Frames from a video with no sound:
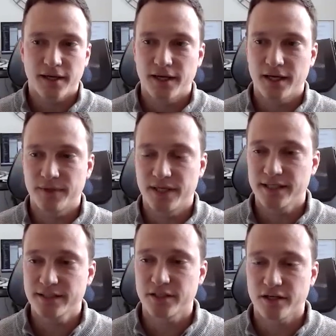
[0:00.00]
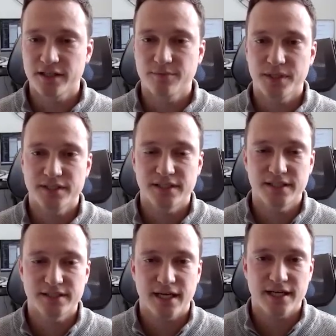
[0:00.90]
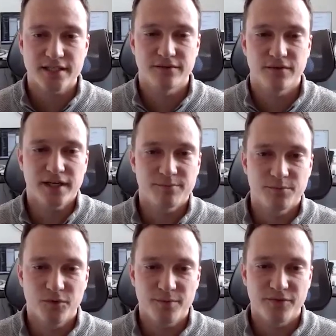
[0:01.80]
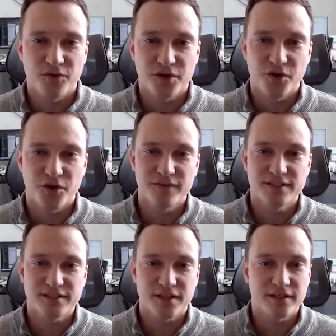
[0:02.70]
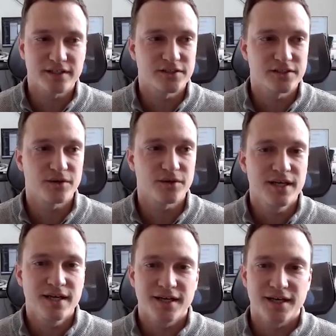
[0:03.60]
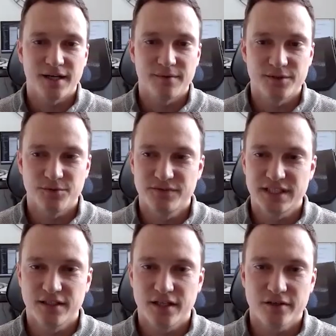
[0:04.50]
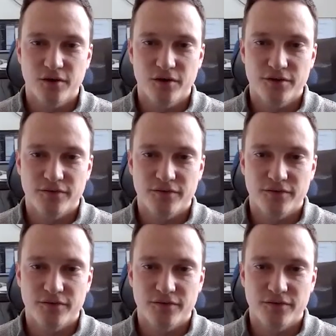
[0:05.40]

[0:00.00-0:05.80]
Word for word: Um, and I started the business actually right right before COVID started. So um, it, we've seen a lot of growth